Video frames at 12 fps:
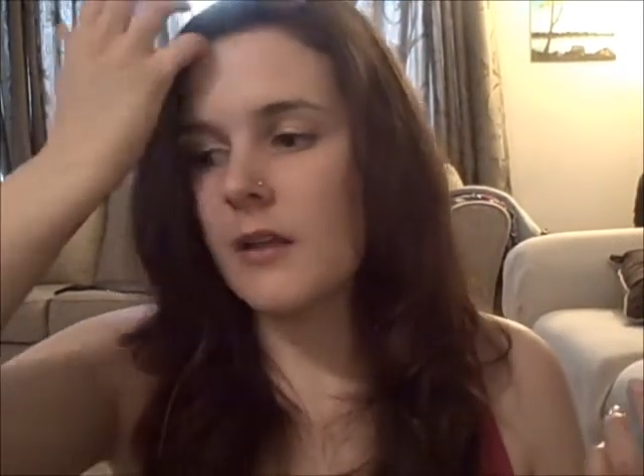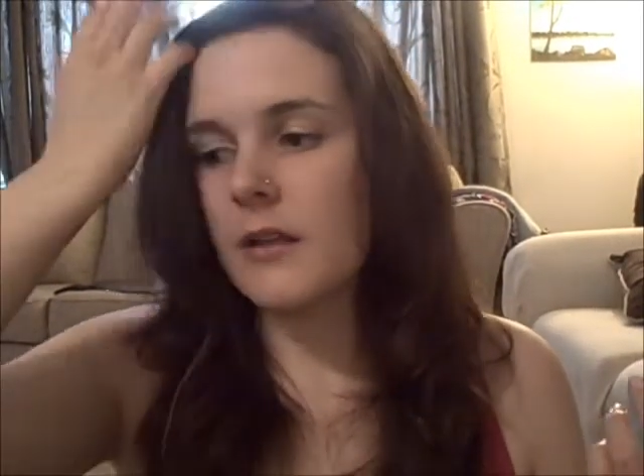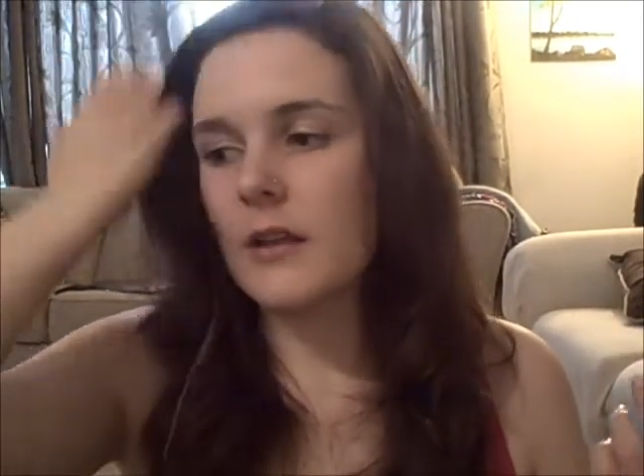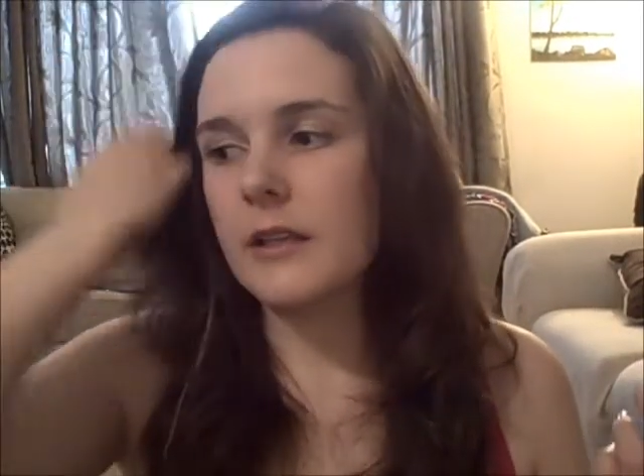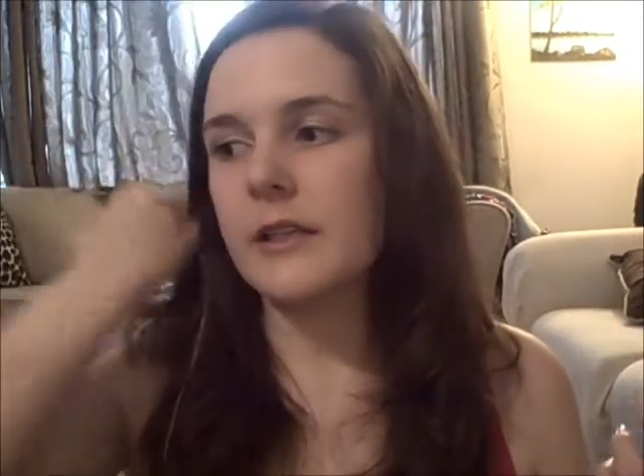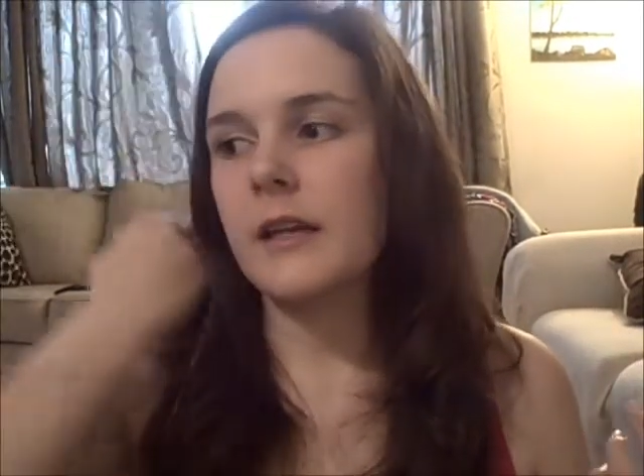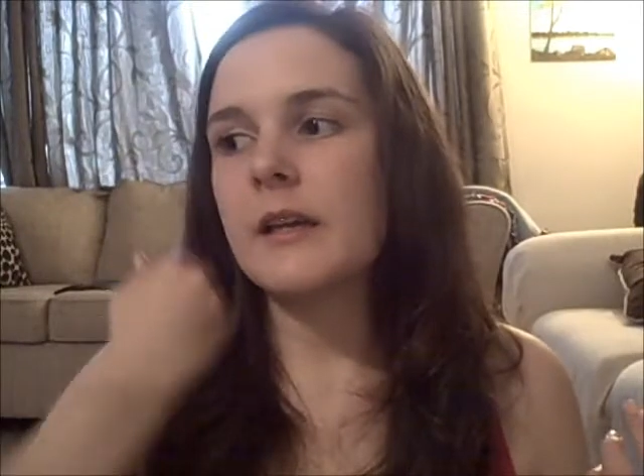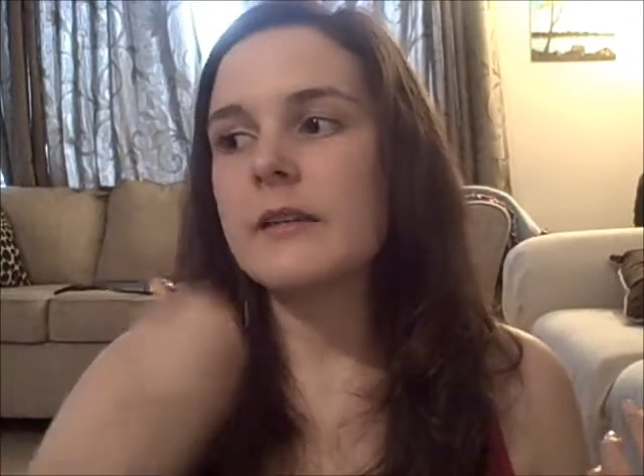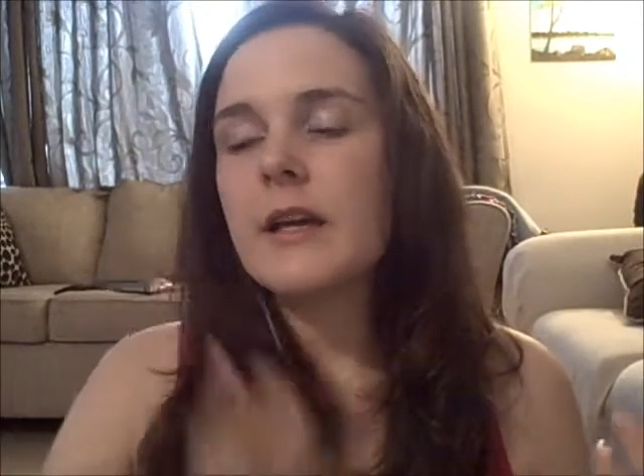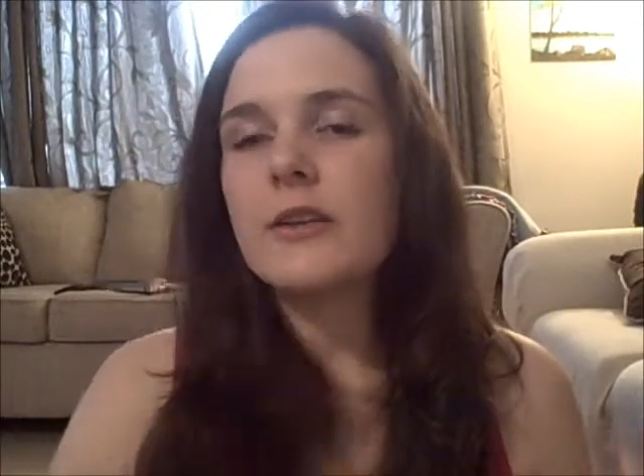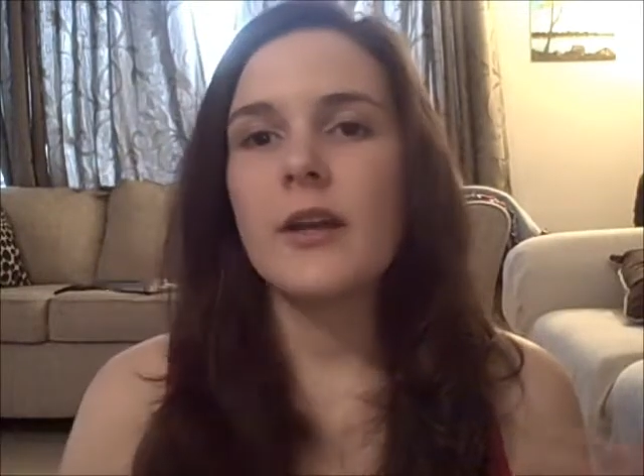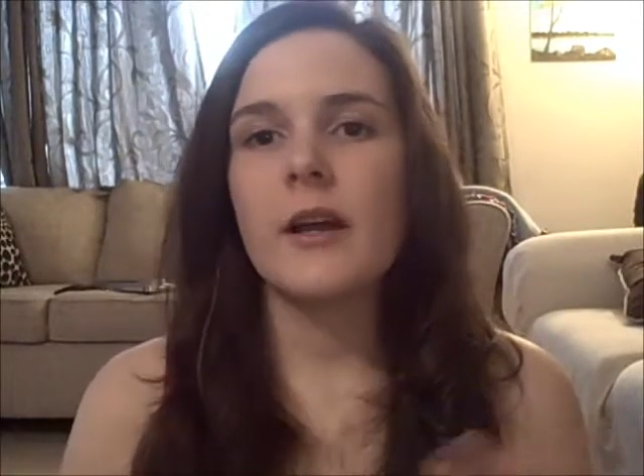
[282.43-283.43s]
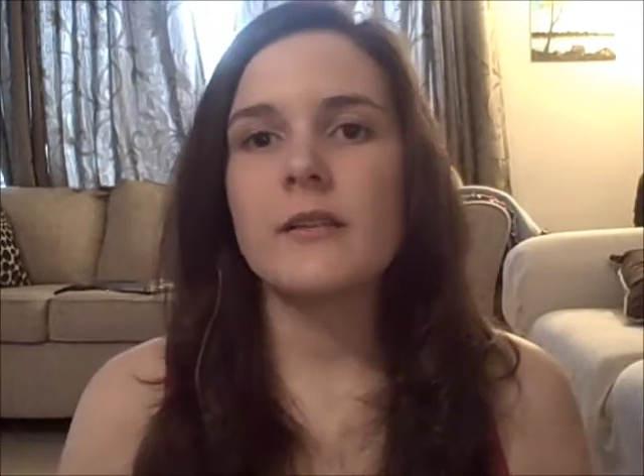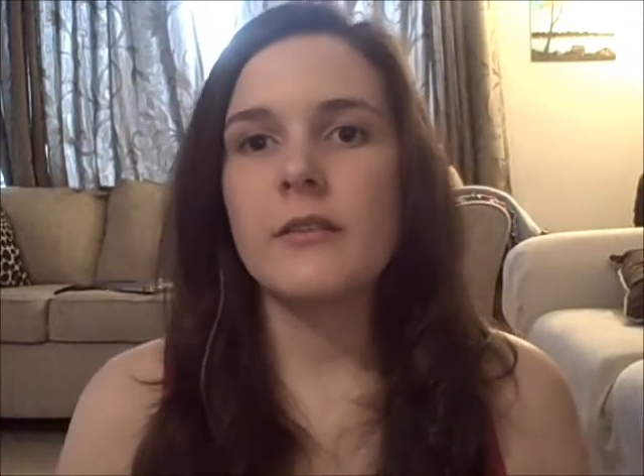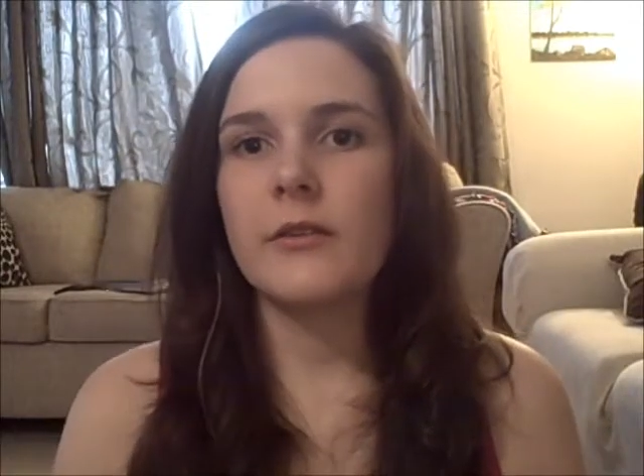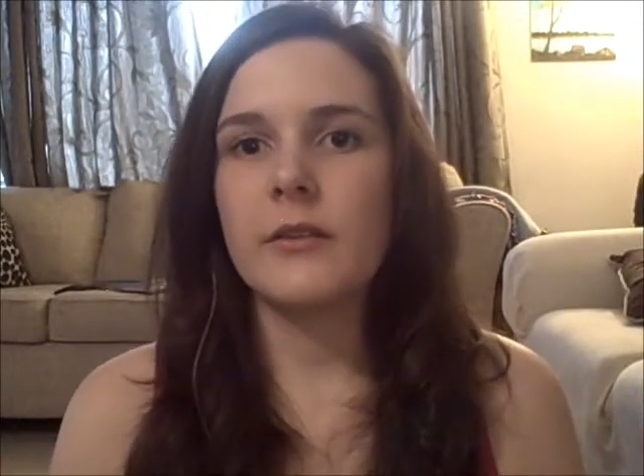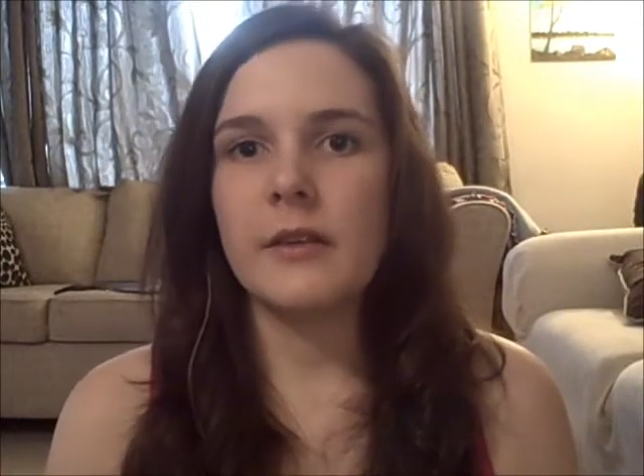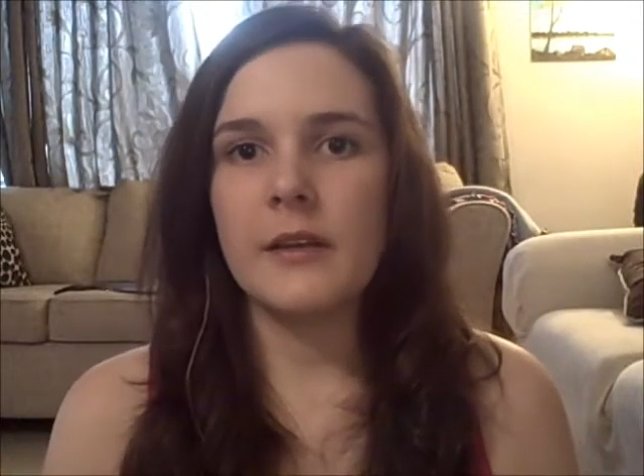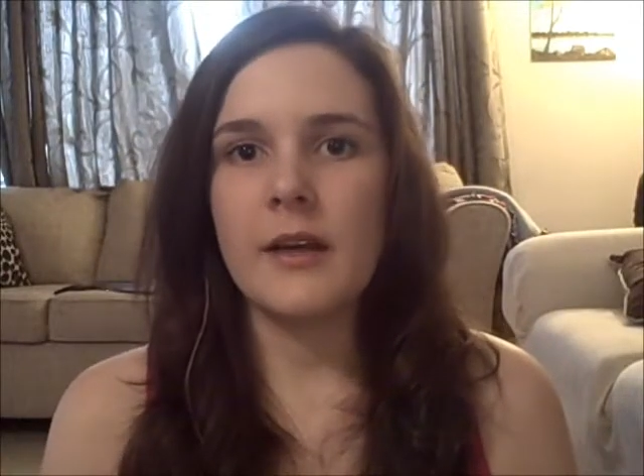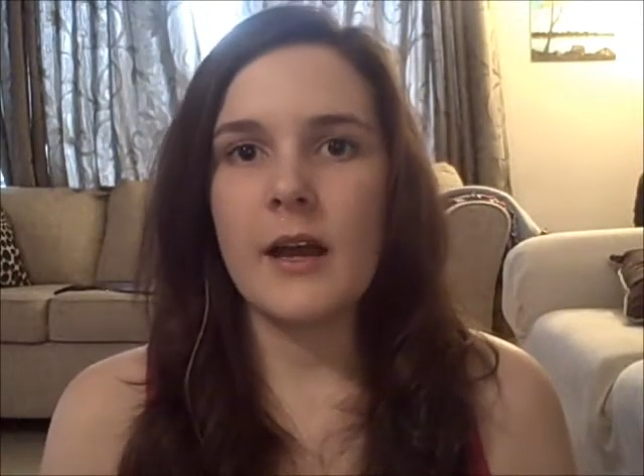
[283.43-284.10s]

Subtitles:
The other thing is I try not to use heat